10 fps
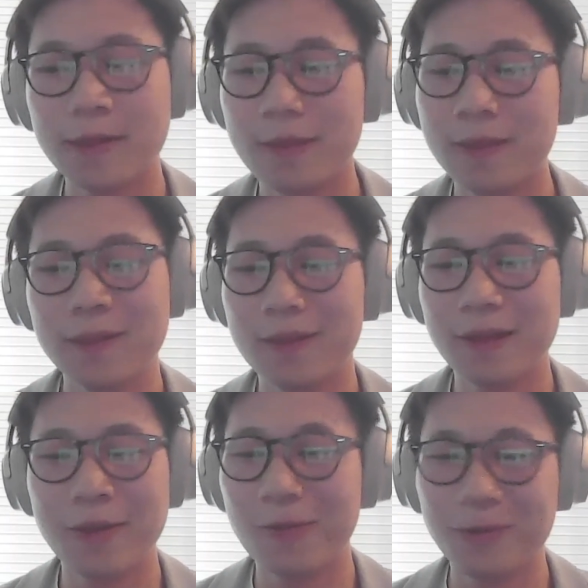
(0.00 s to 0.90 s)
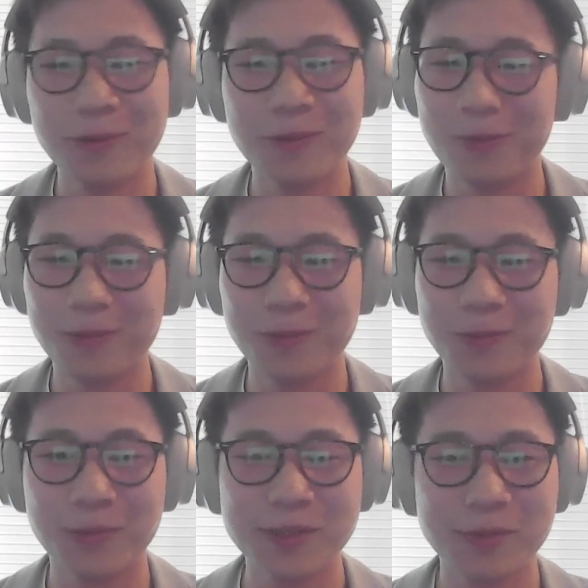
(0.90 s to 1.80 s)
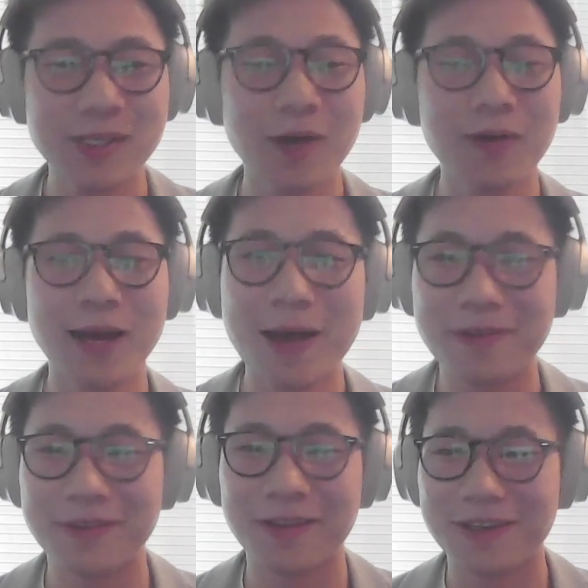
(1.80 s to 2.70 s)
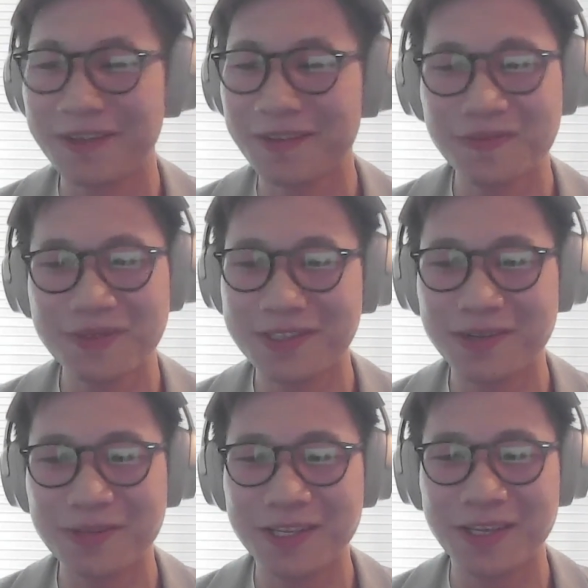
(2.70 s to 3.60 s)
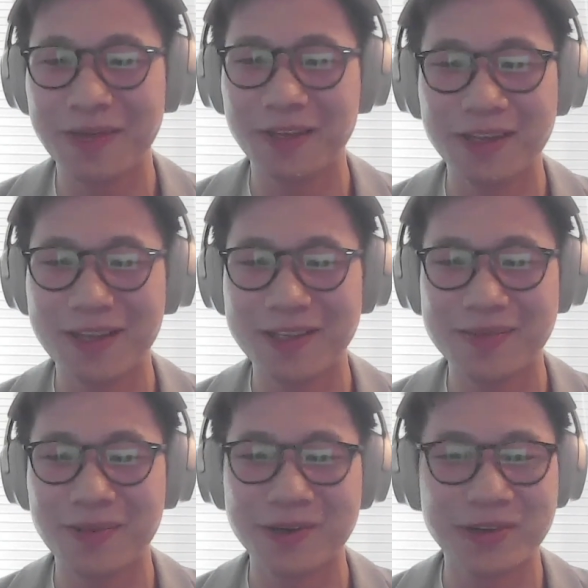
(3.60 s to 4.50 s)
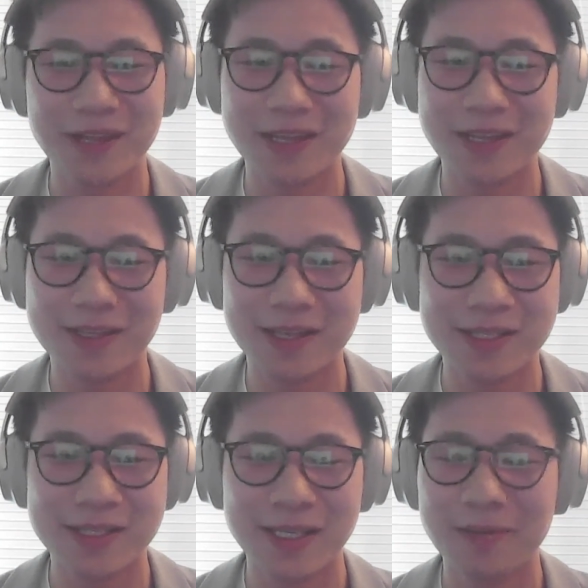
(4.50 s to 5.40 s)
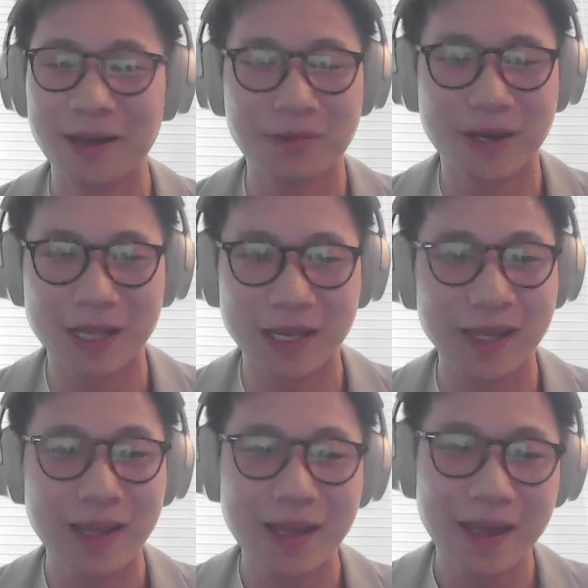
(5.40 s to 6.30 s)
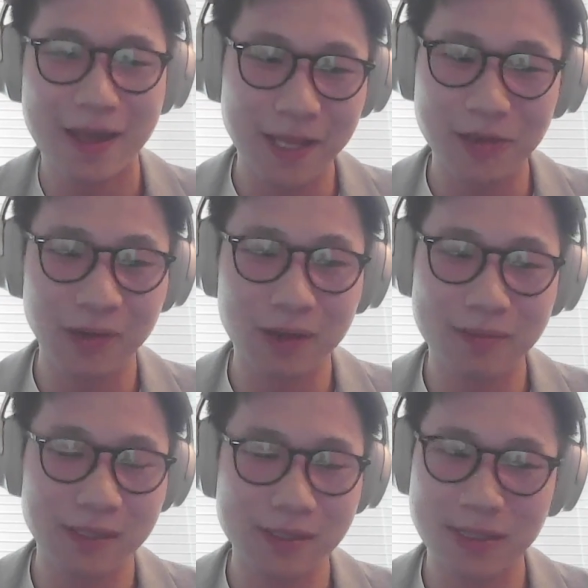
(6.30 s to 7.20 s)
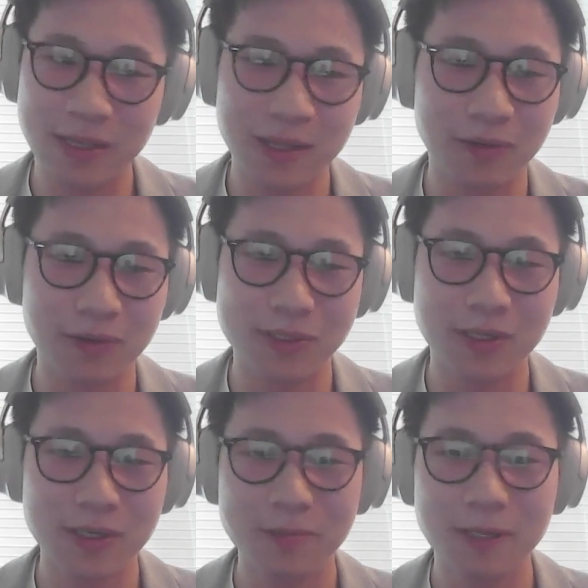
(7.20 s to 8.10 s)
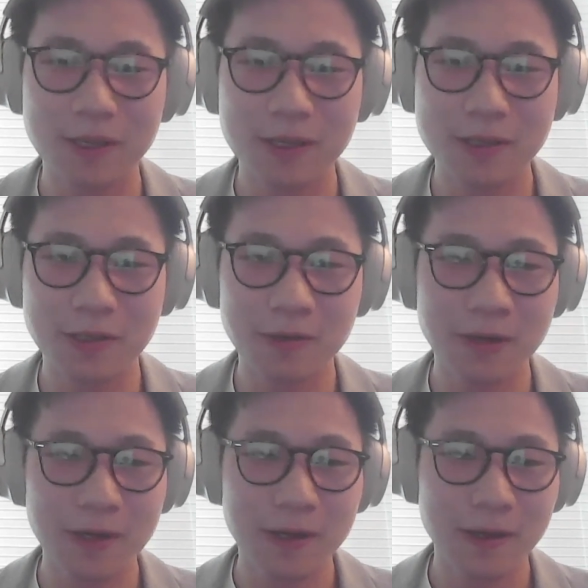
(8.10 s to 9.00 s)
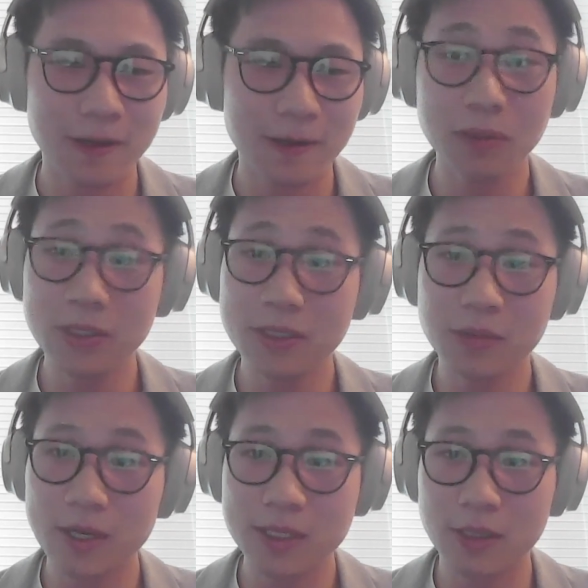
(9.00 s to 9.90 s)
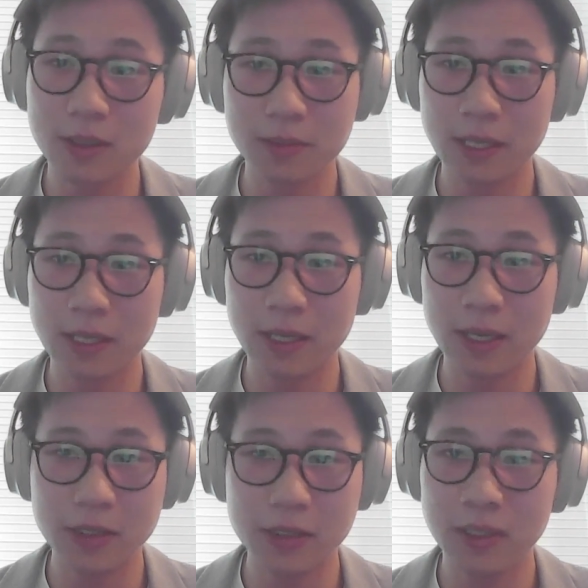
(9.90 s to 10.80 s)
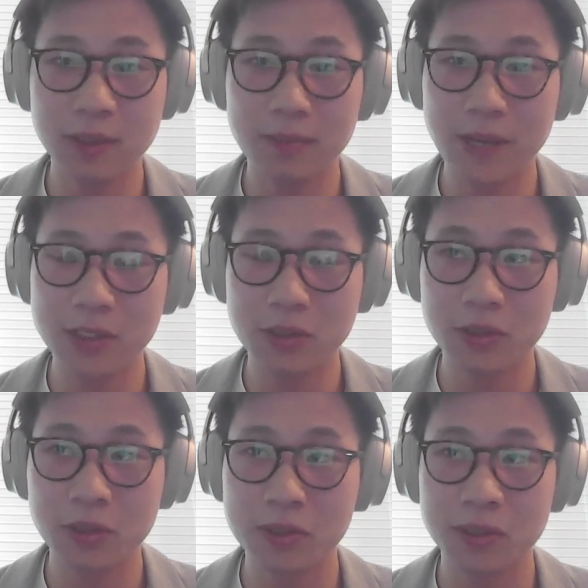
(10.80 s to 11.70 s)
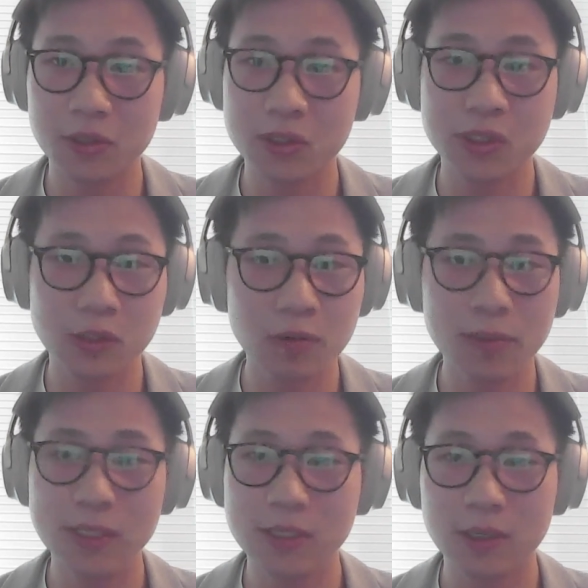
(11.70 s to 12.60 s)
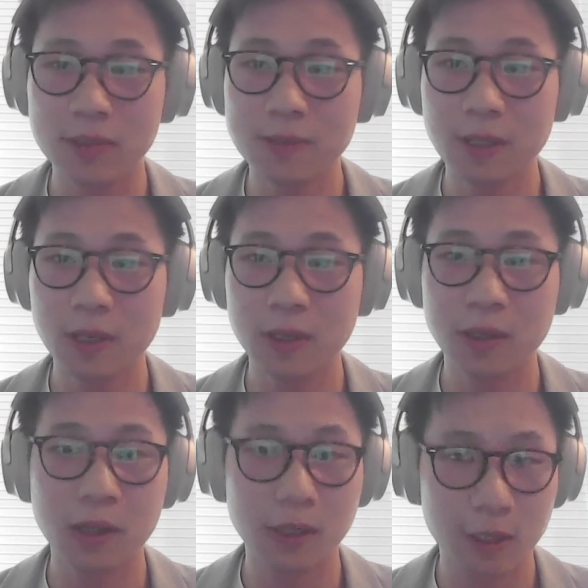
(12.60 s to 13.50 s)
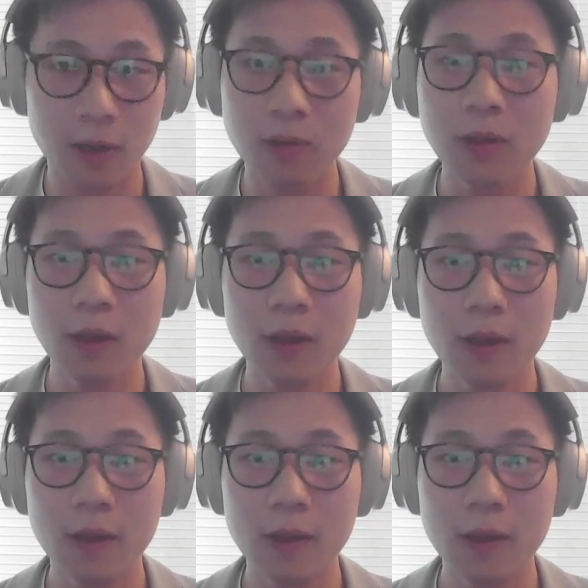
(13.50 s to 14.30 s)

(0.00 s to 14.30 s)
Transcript: And we saw what happened. Like GPT getting smarter, they just keep upgrading. They can do a lot of things. They kill your startup. So not only just one startup, actually in the past 2 years, there are so many startups got killed.